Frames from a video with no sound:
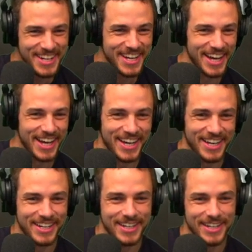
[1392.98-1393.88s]

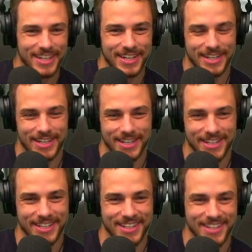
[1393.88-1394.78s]

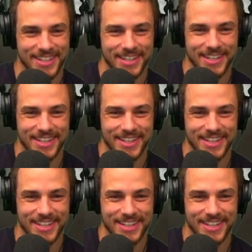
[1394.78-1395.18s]
The person shown says nothing.